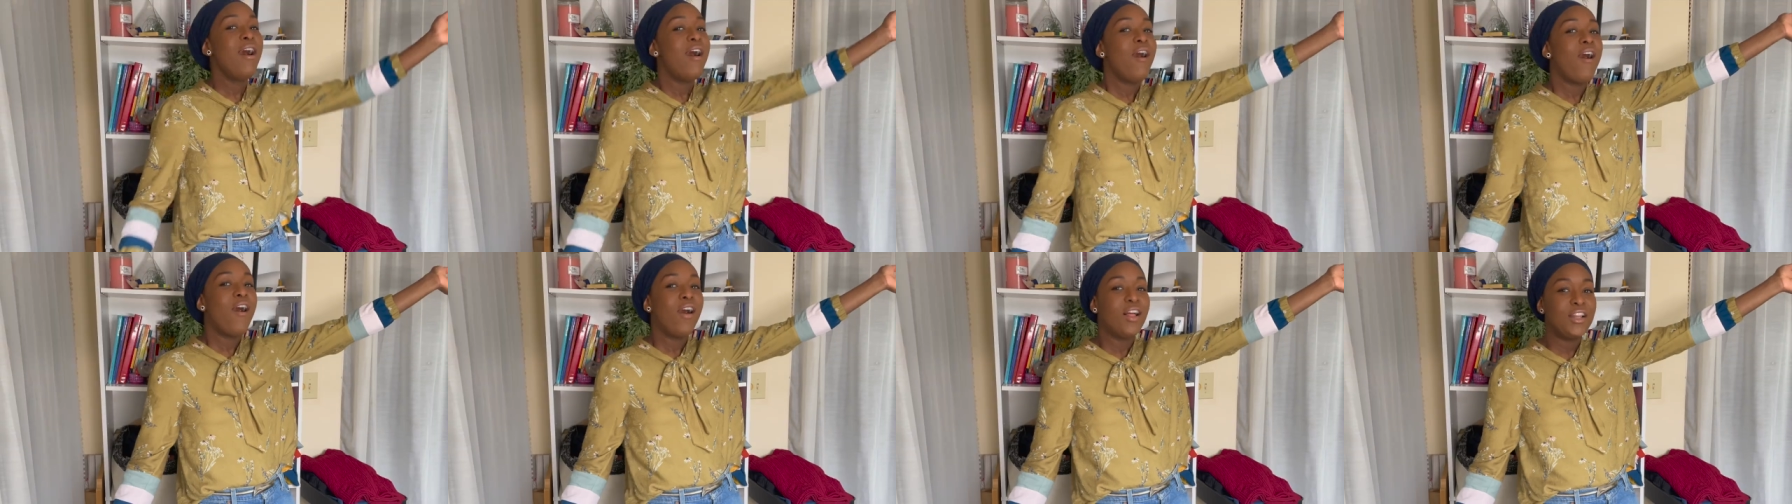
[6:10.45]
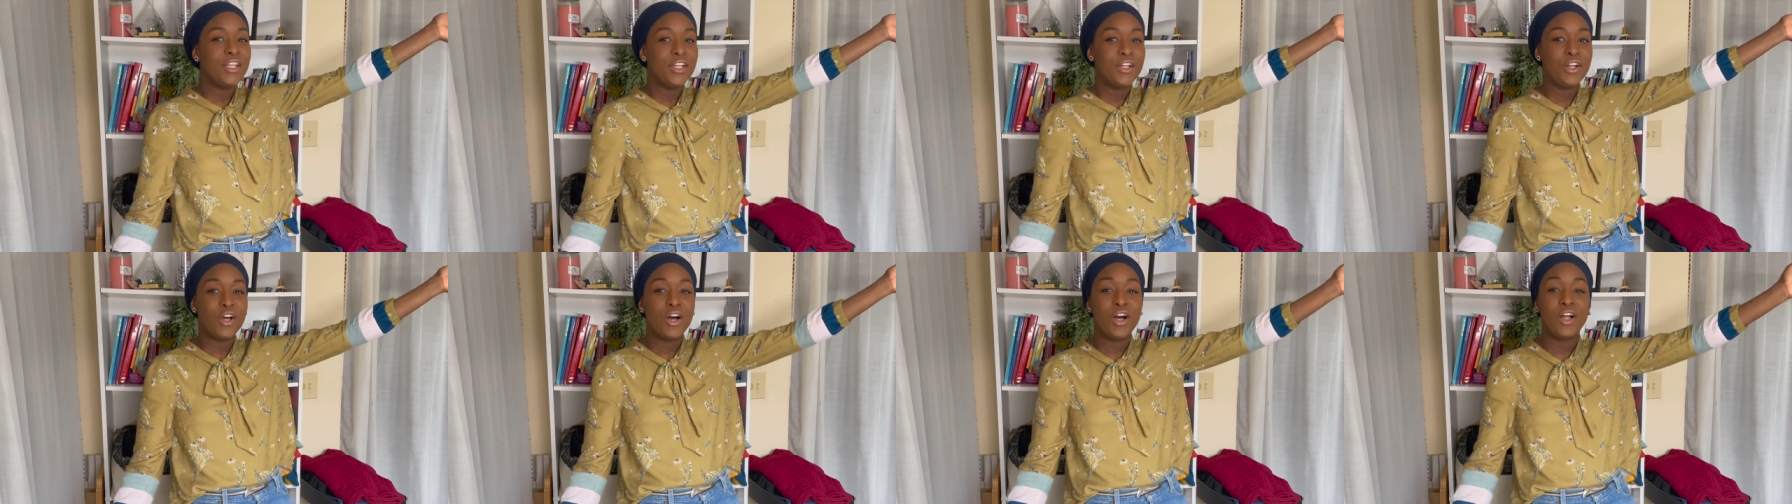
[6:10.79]

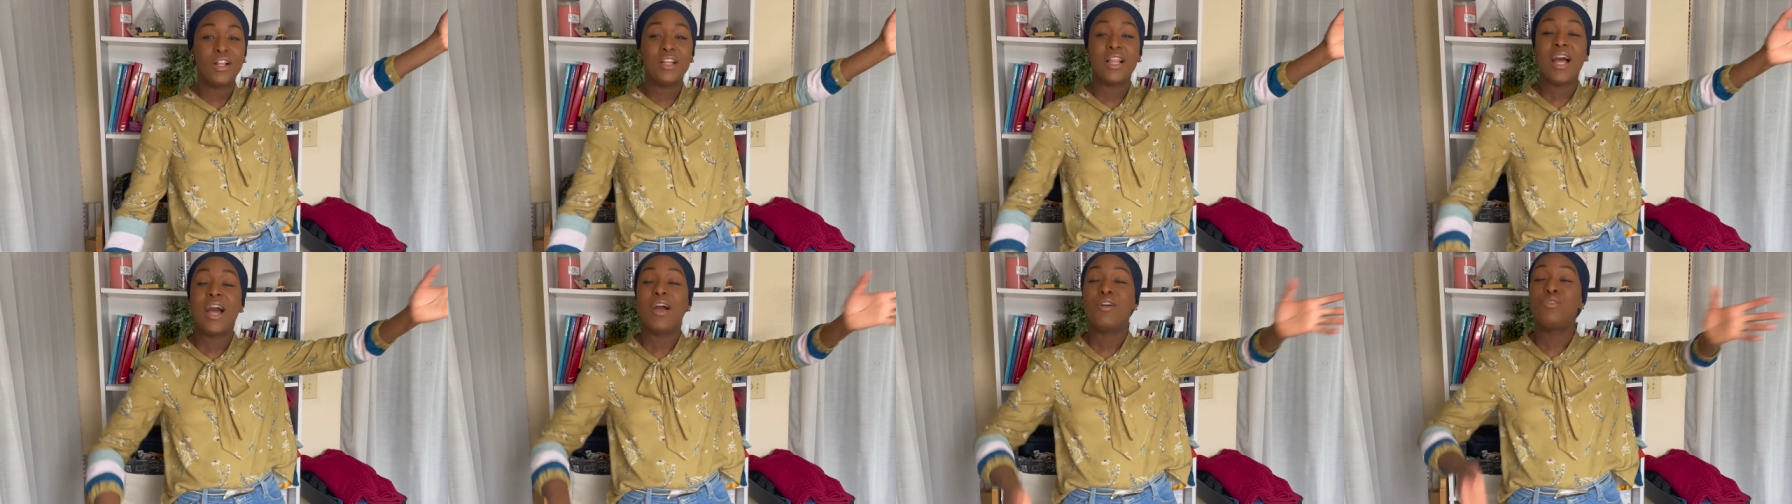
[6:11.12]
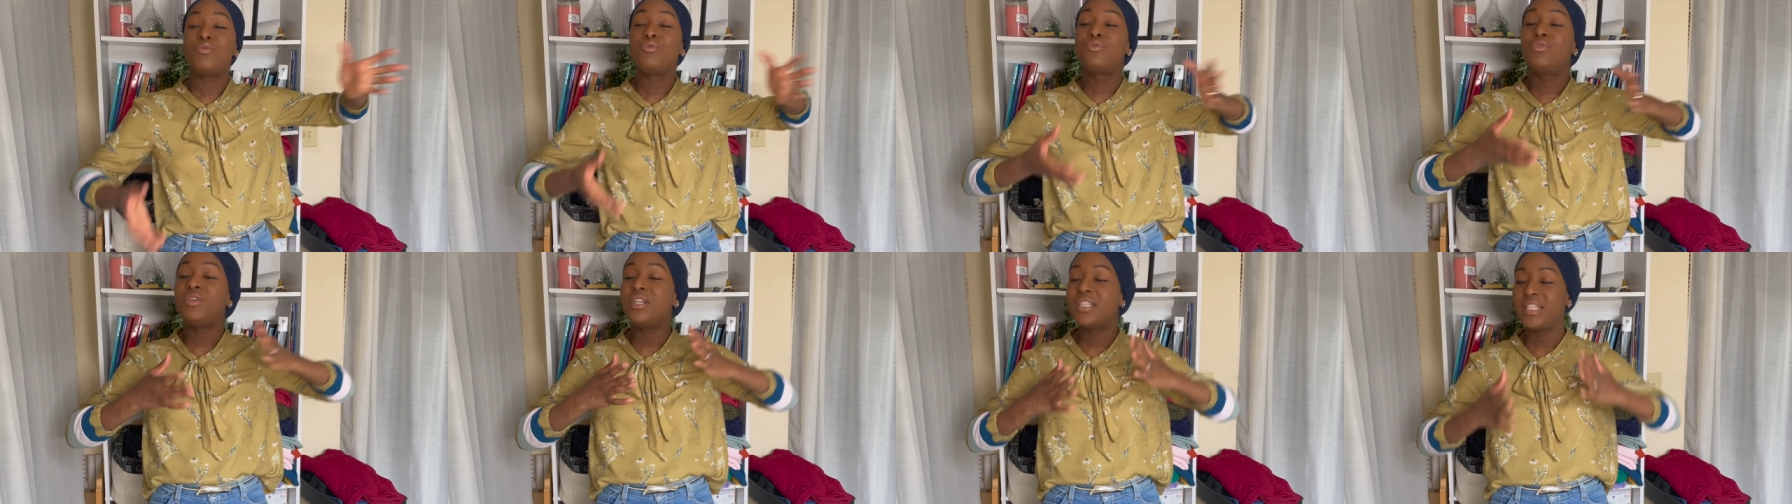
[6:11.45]
All in all,
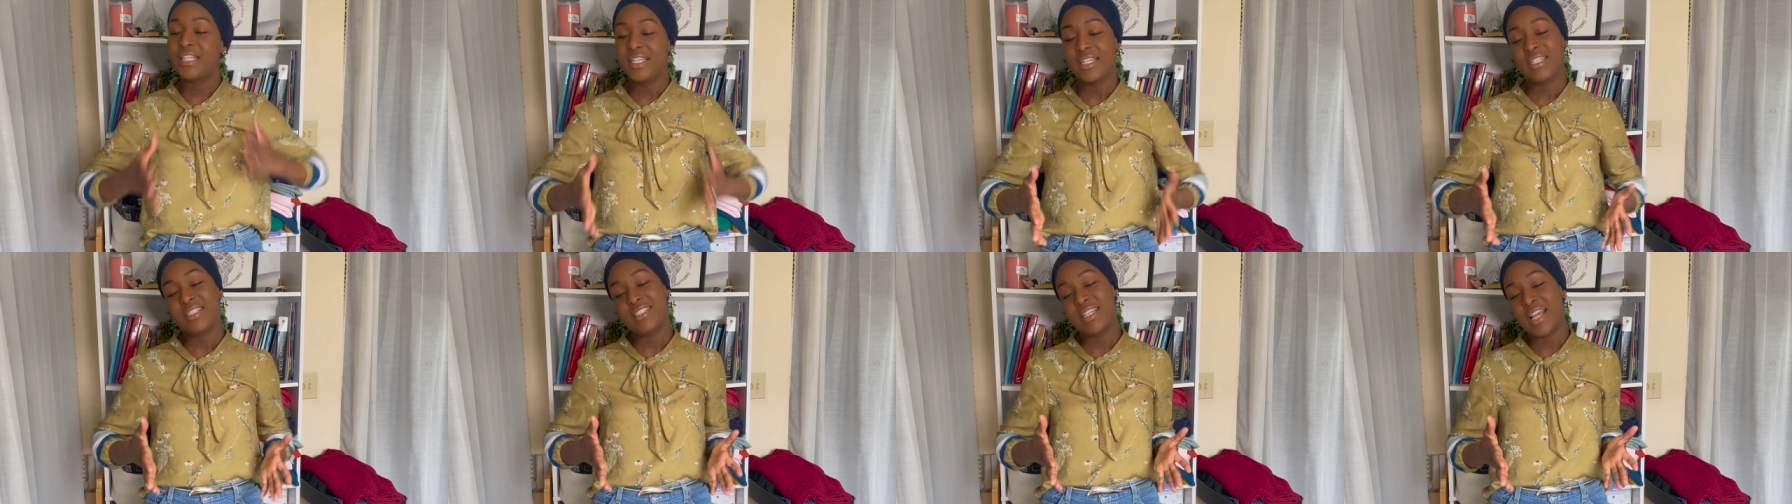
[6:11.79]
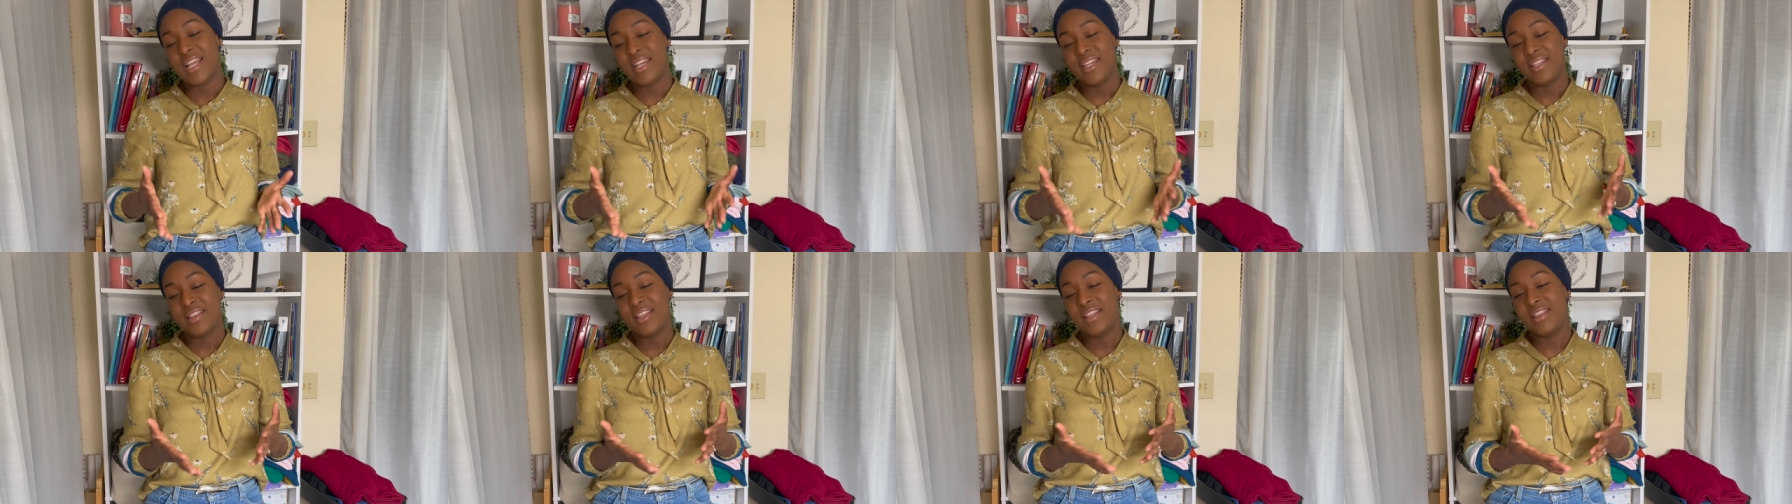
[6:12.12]
really
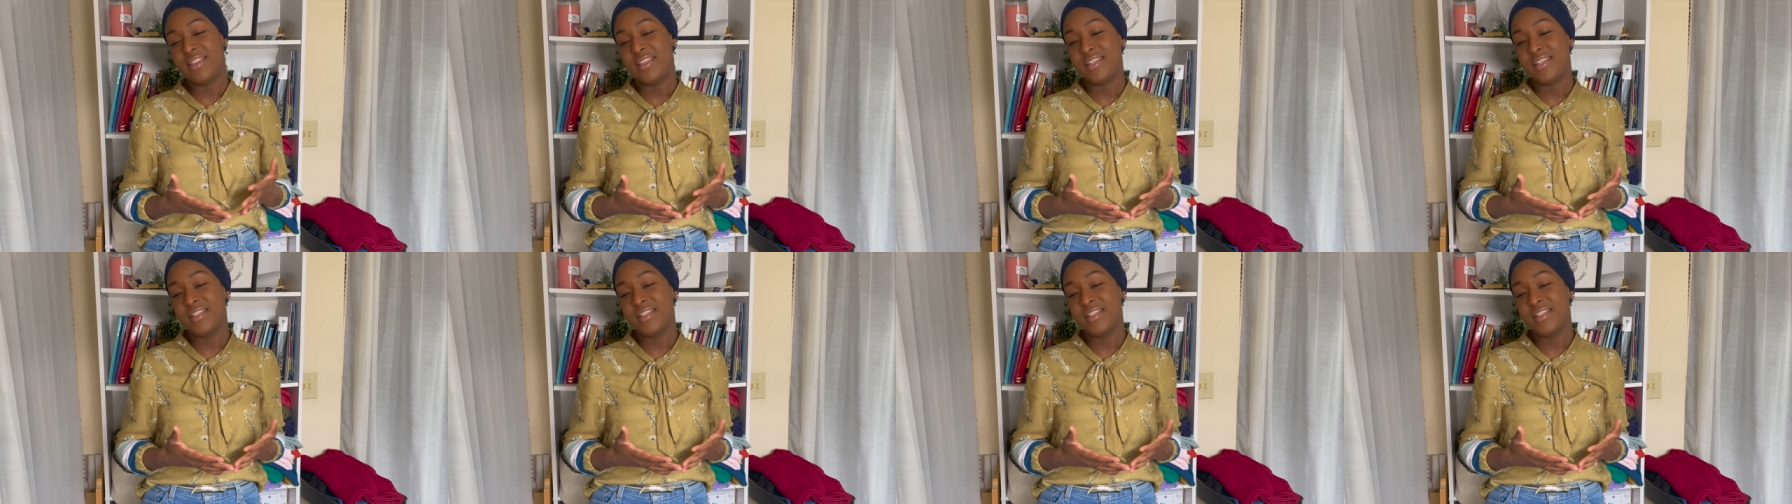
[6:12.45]
excited that